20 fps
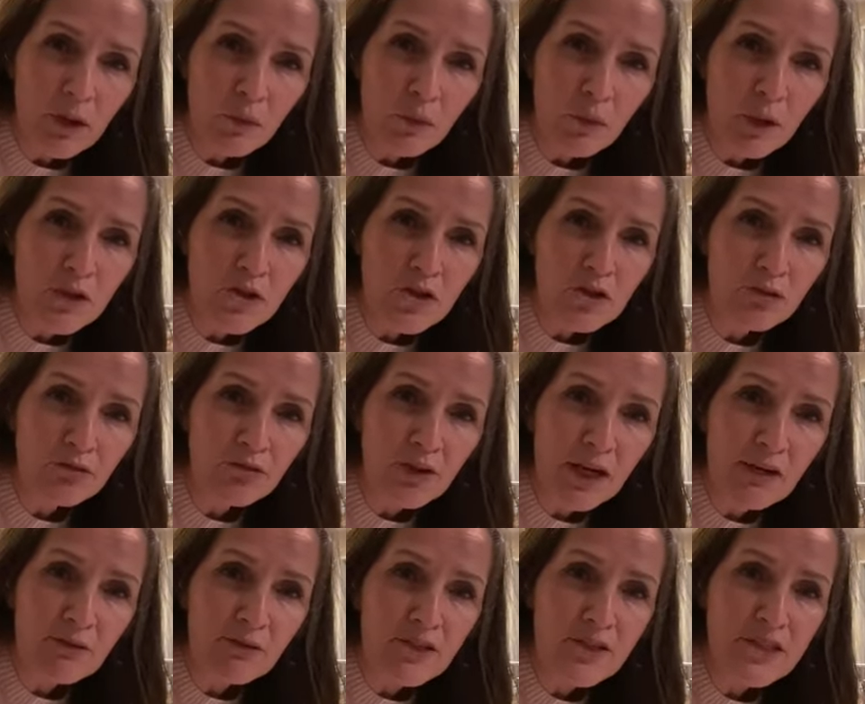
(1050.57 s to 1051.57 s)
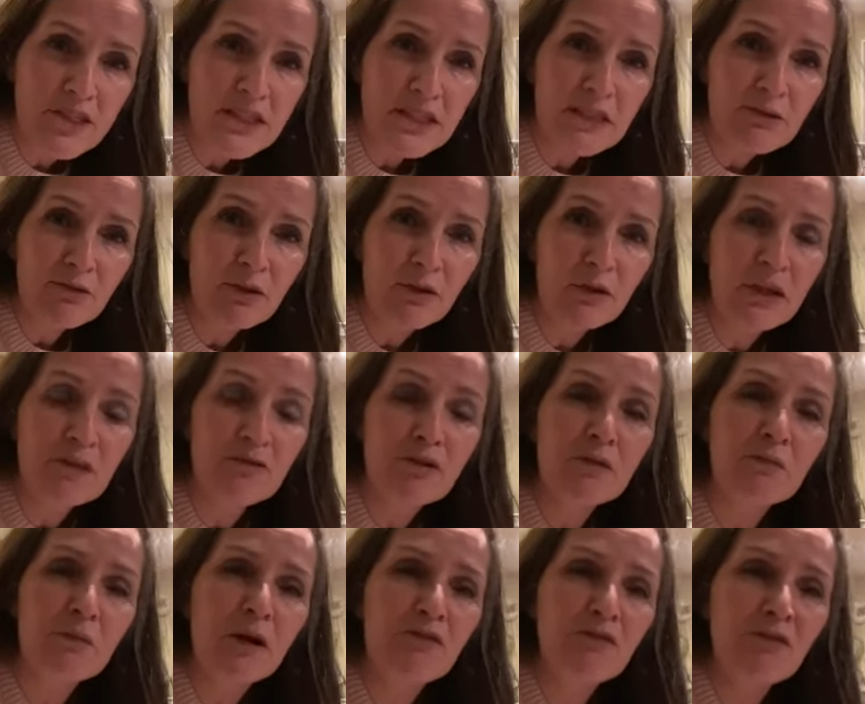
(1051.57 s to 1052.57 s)
What's your favourite seafood
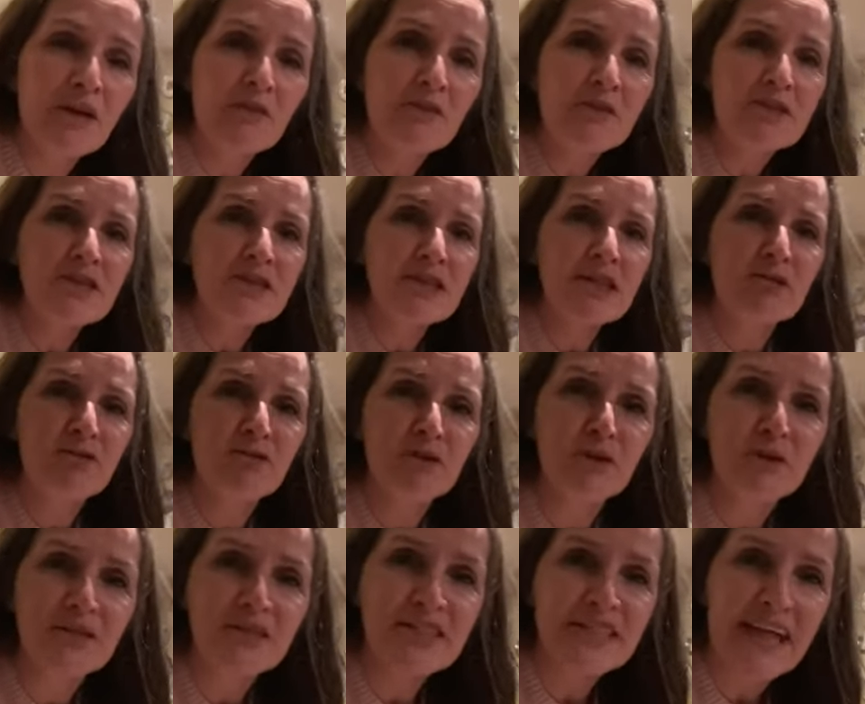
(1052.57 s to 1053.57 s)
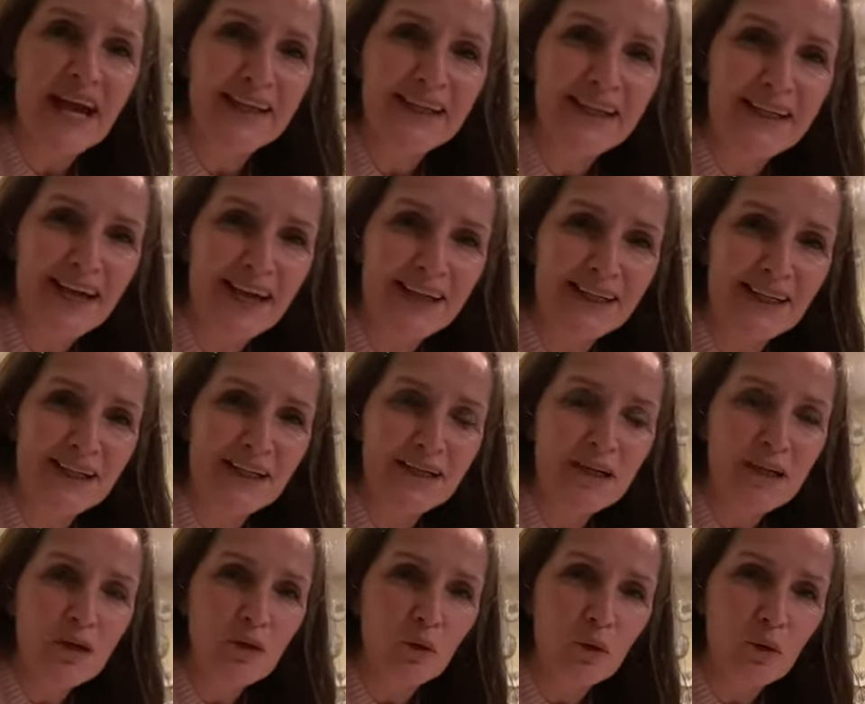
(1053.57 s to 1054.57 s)
ever? My favourite seafood is kanakana
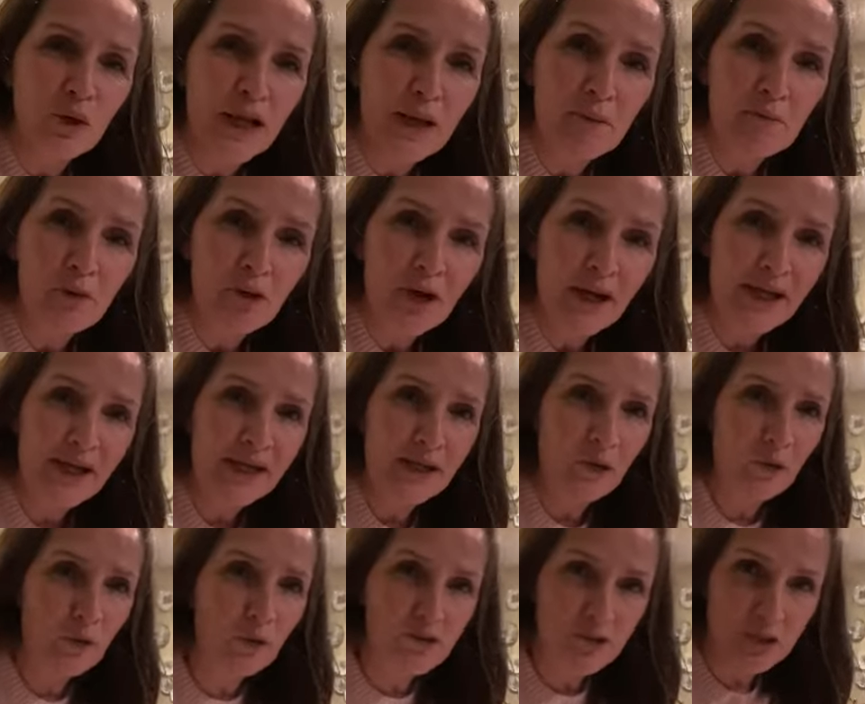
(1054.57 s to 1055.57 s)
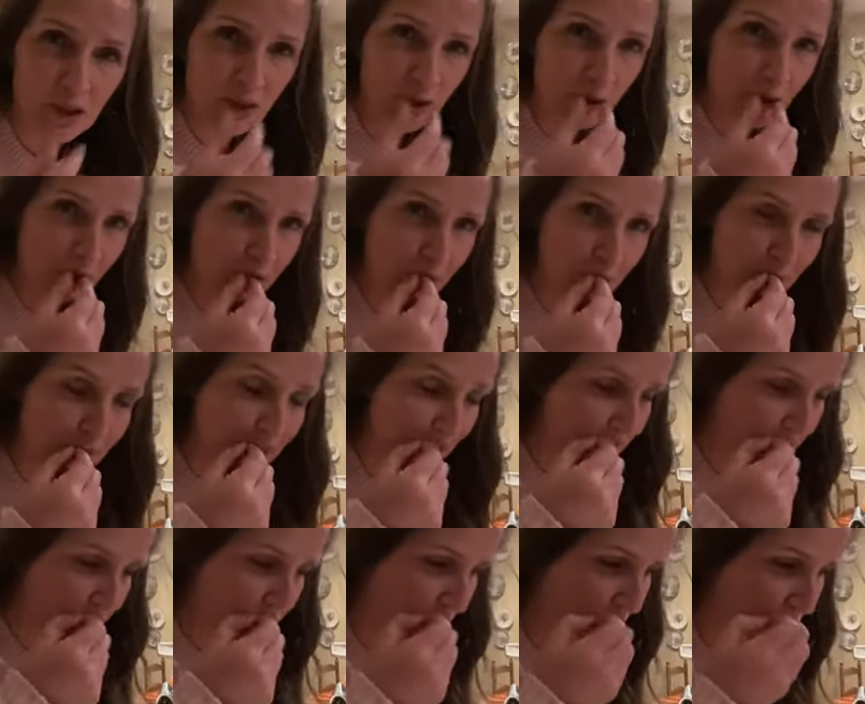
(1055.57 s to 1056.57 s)
or lamprey eel. So I'll be
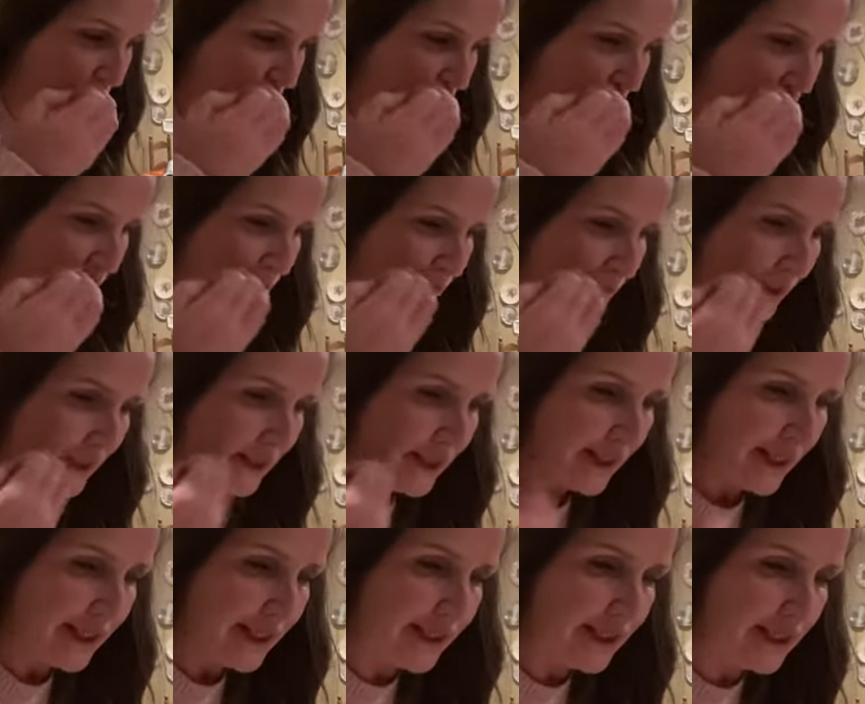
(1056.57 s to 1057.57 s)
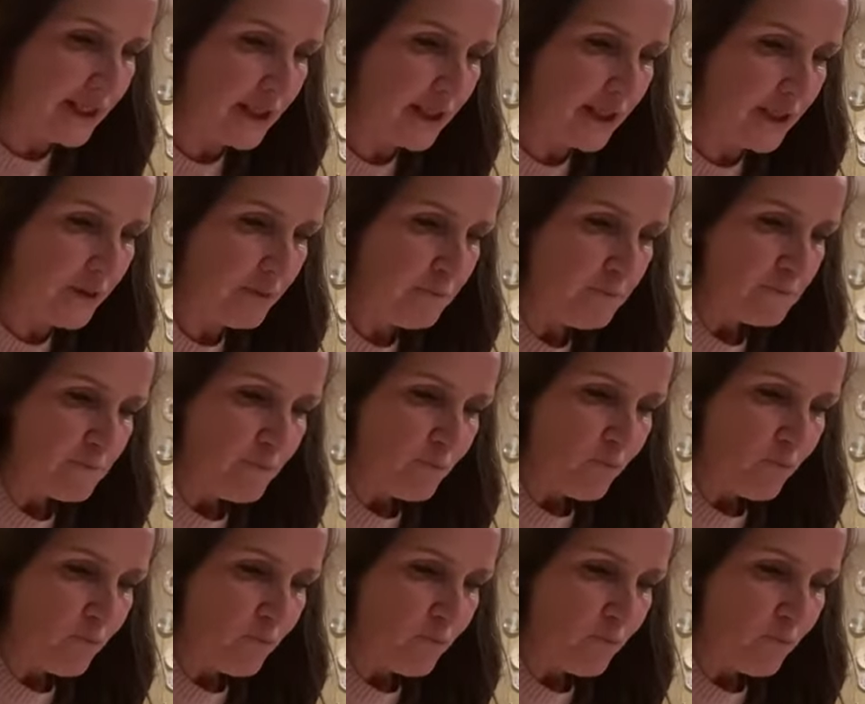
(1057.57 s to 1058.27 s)
gathering them in